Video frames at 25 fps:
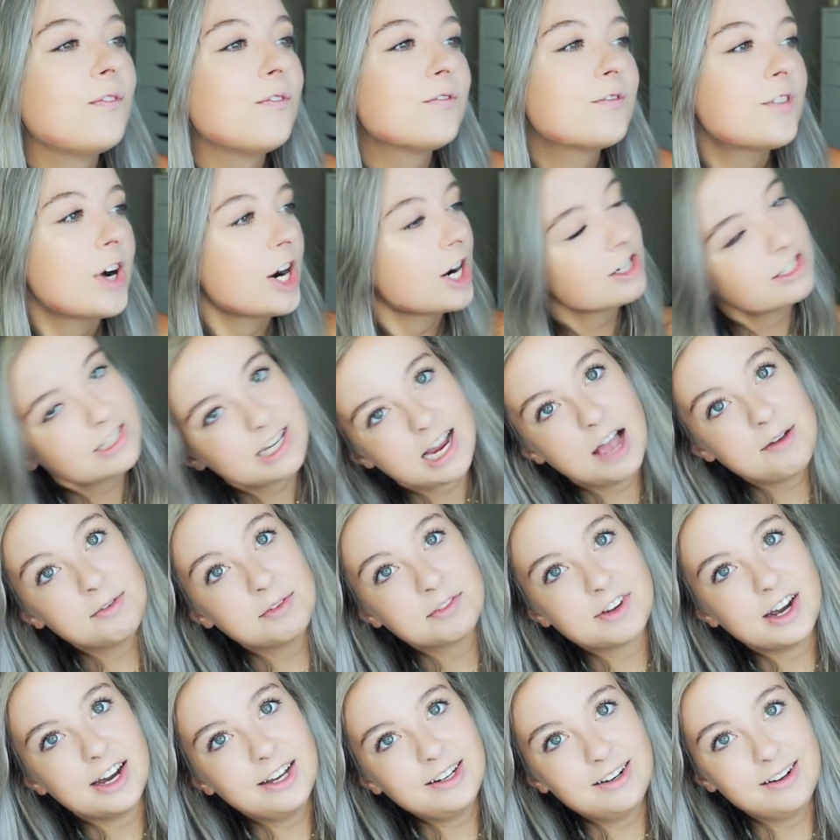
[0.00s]
first time
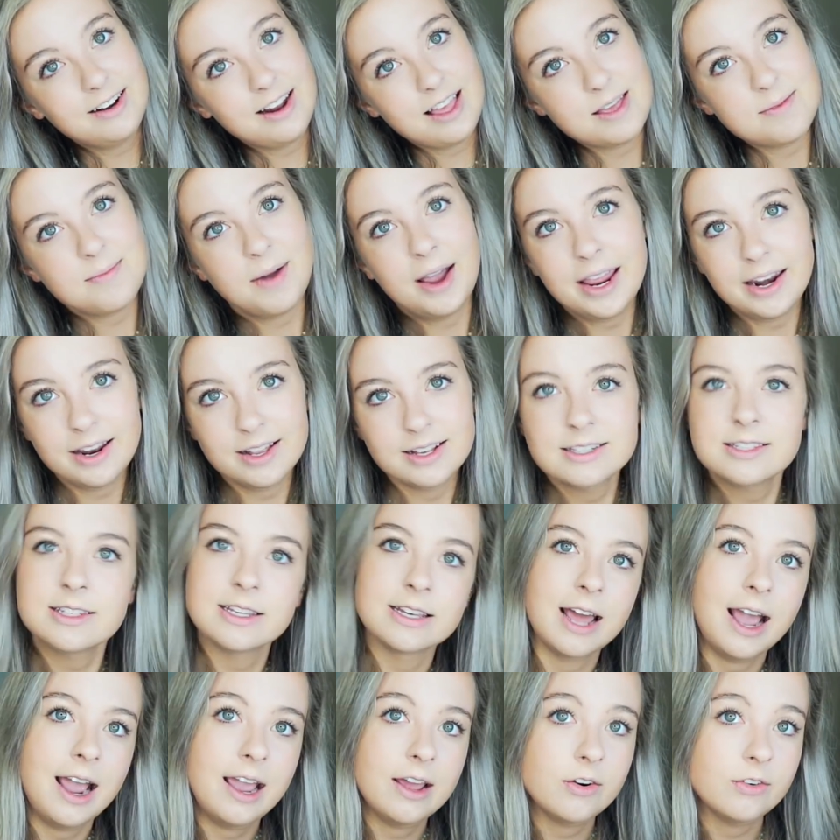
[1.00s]
I've gotten an A-,
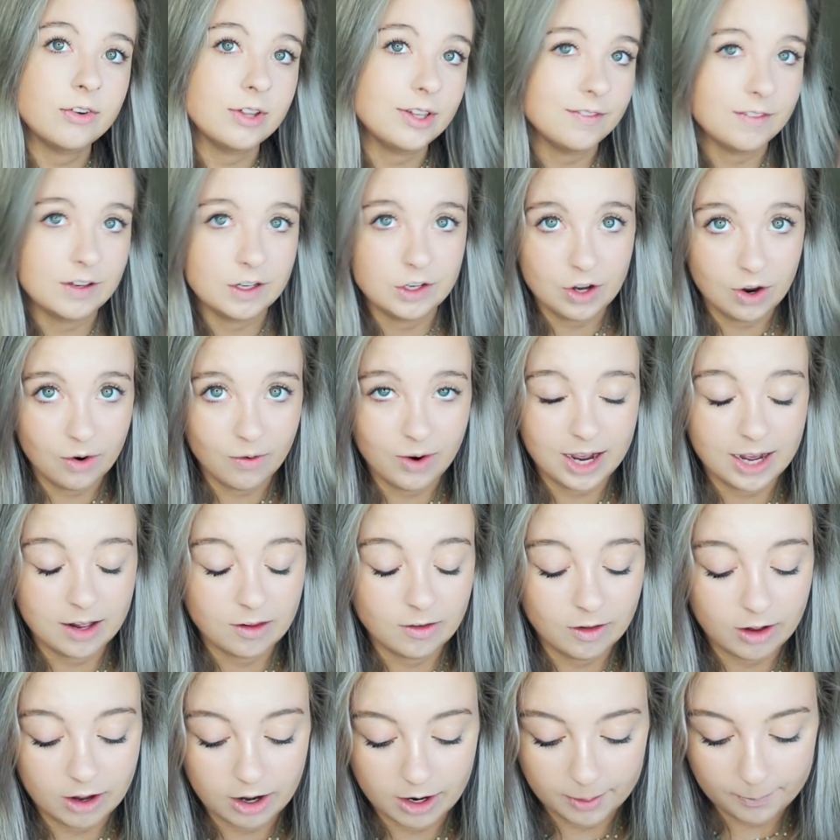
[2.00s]
and I don't even know
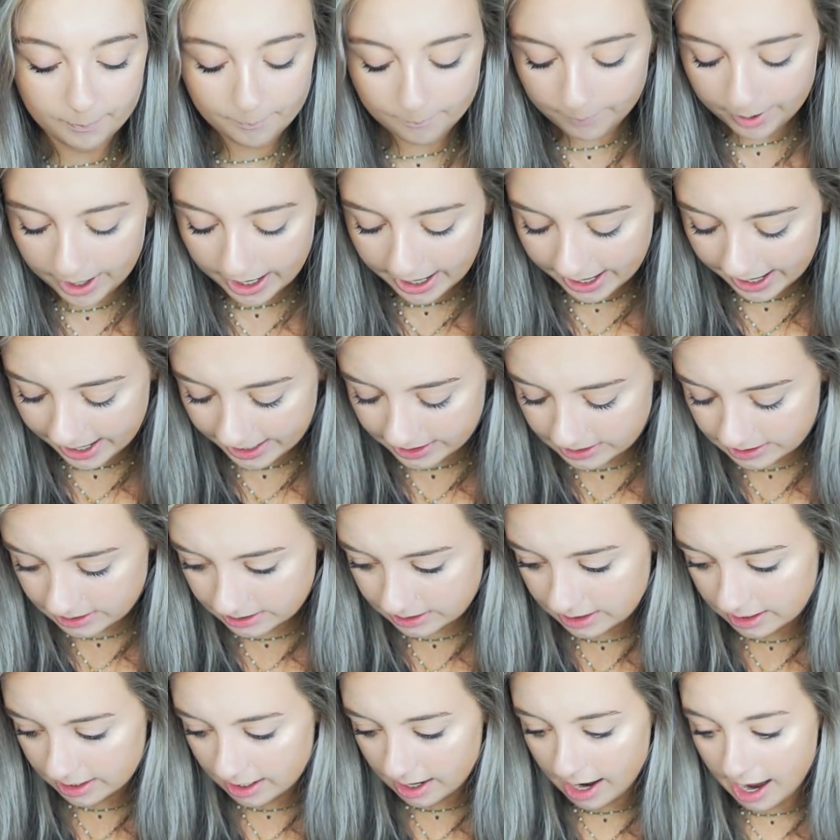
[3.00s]
how long,
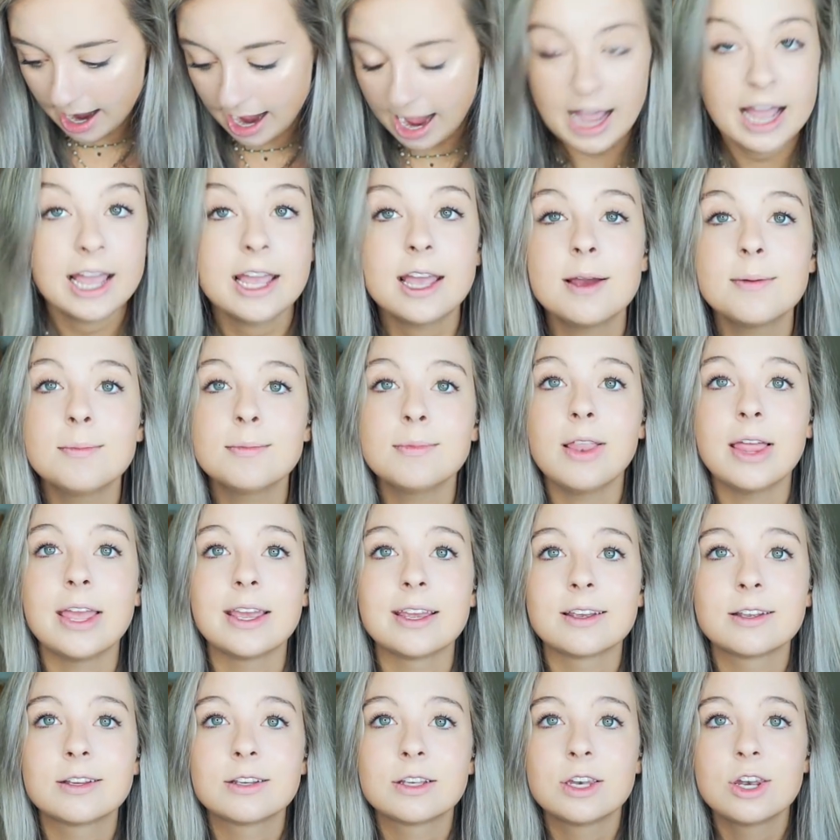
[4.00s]
but I am
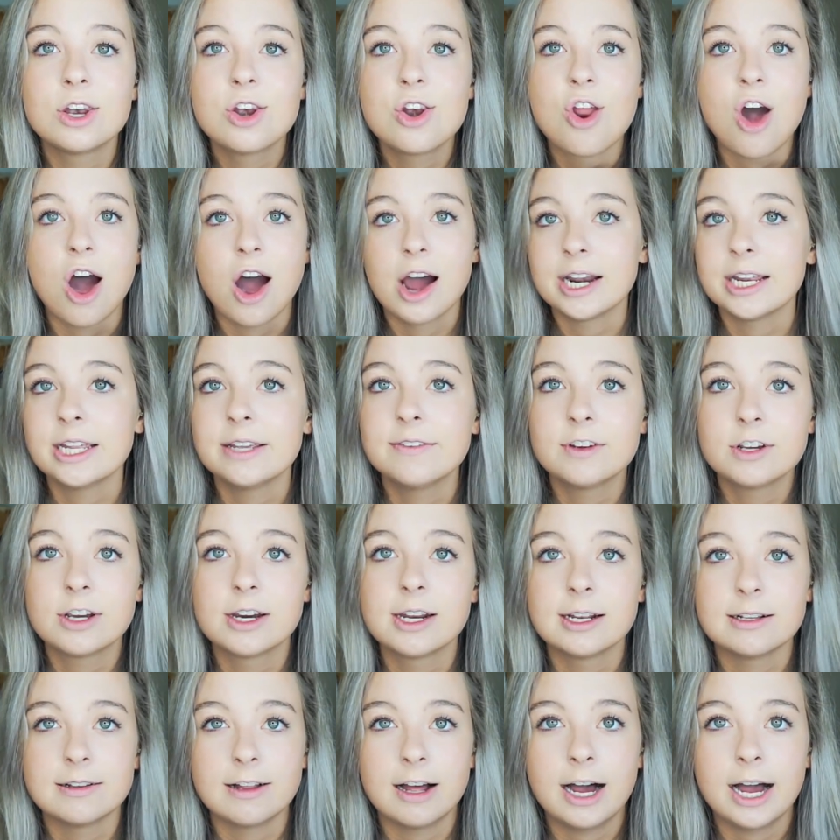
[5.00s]
like not even
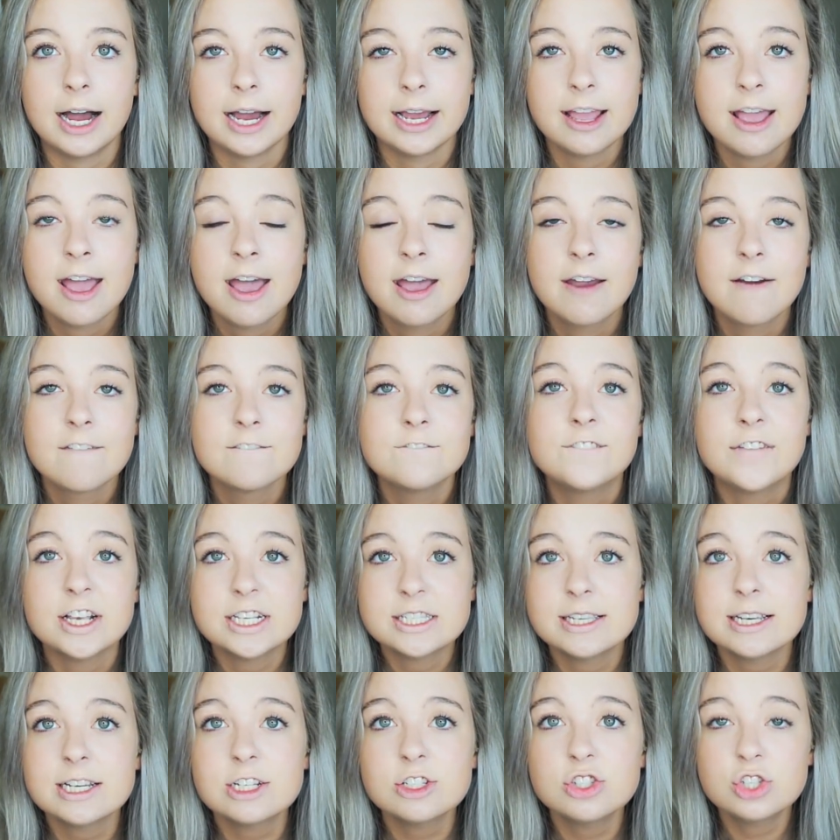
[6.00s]
gonna lie.
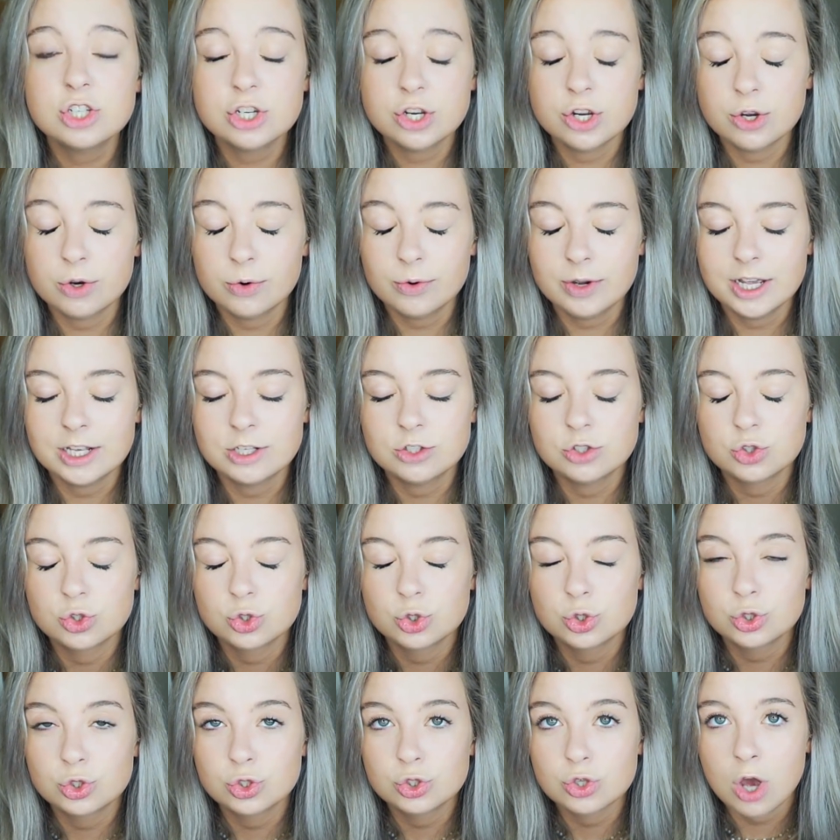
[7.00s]
Physics 2 is
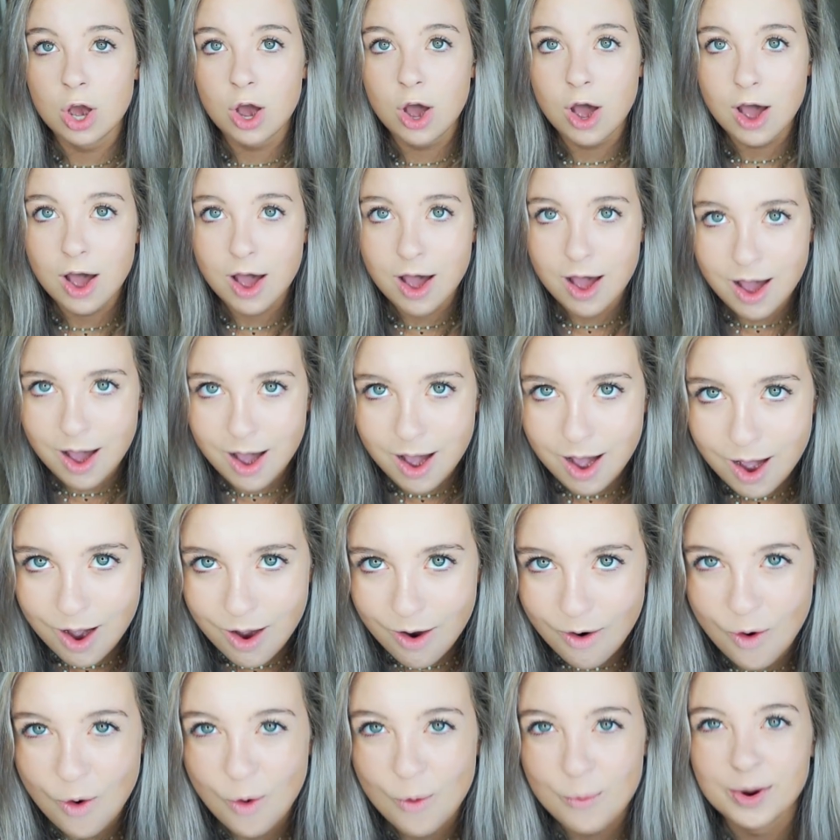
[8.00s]

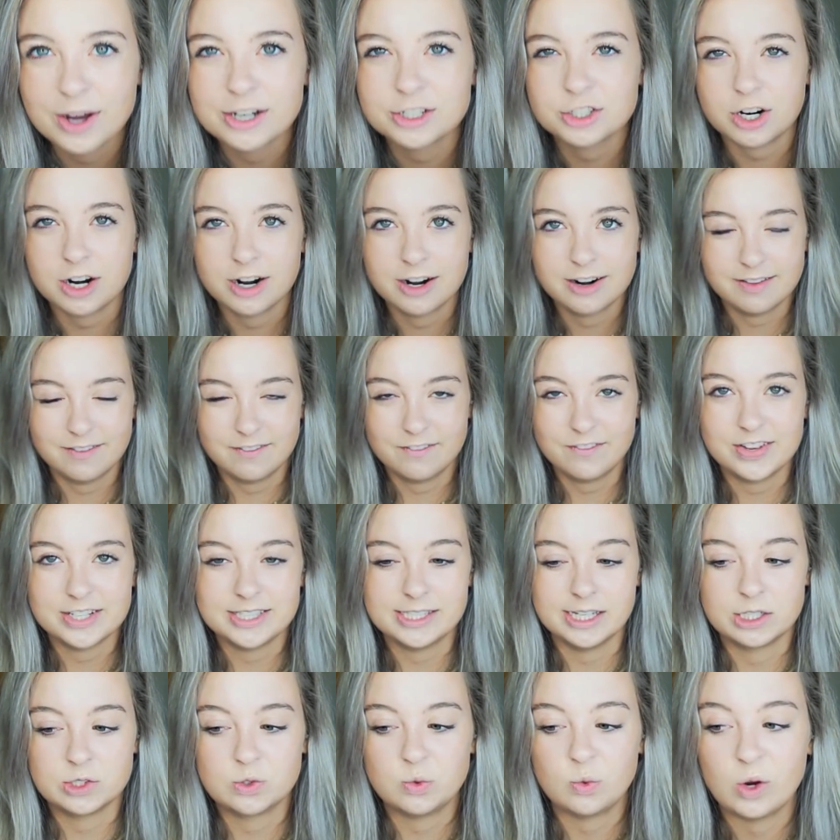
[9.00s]
so much harder than
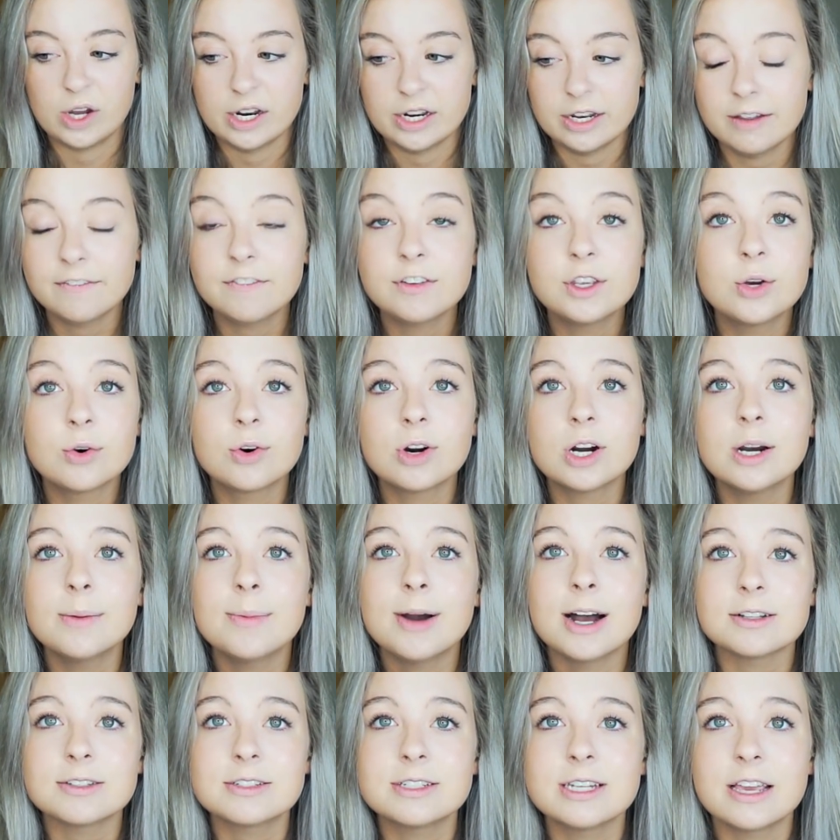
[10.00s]
Physics 1. If you are
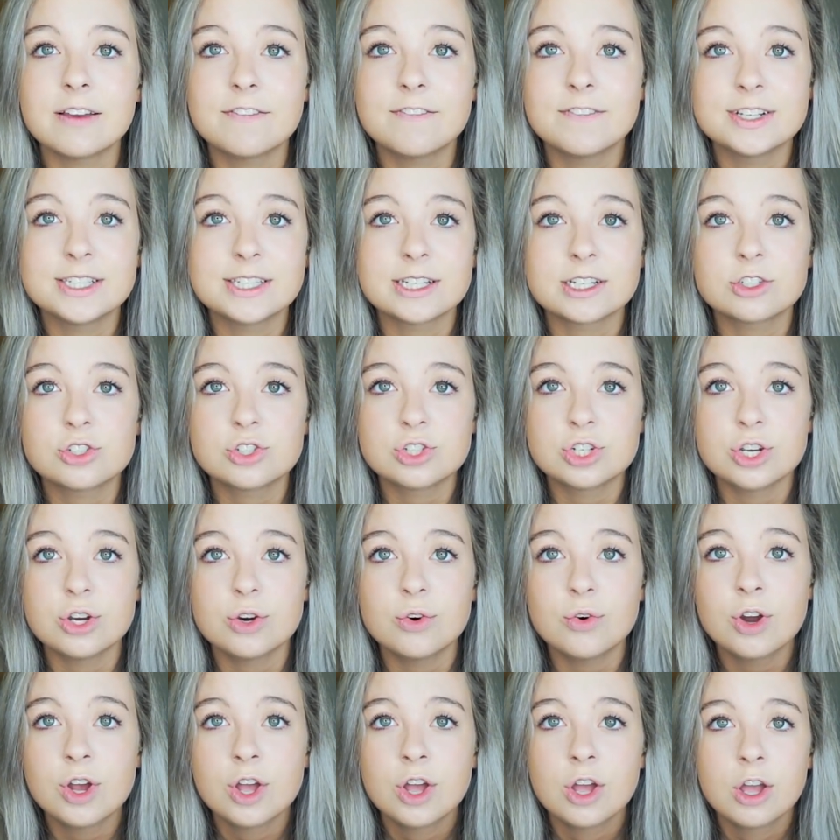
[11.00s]
about to take Physics
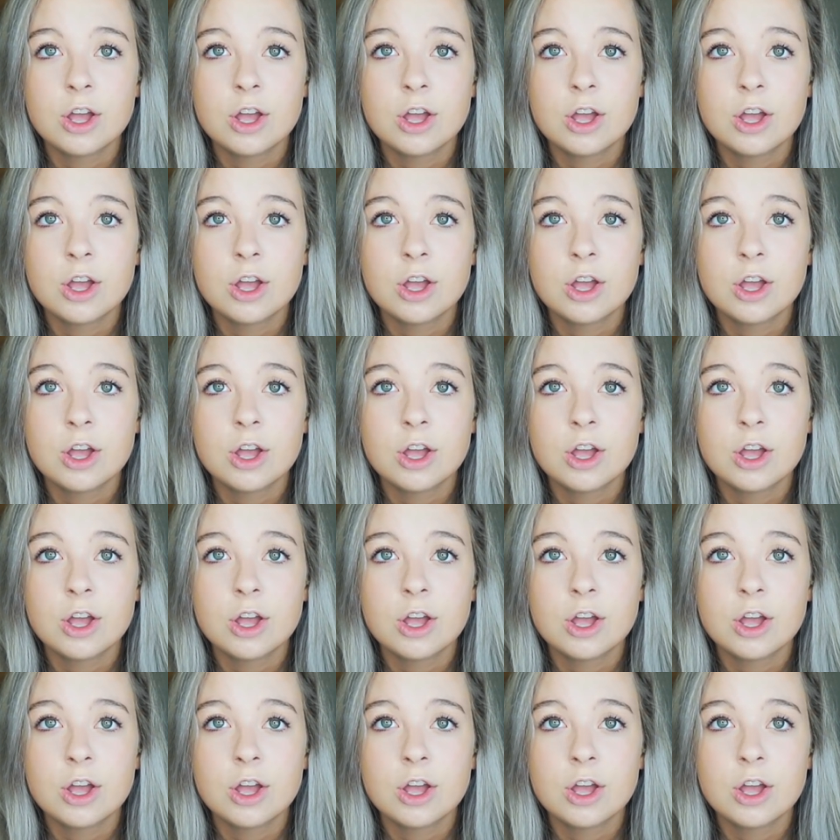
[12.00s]
2,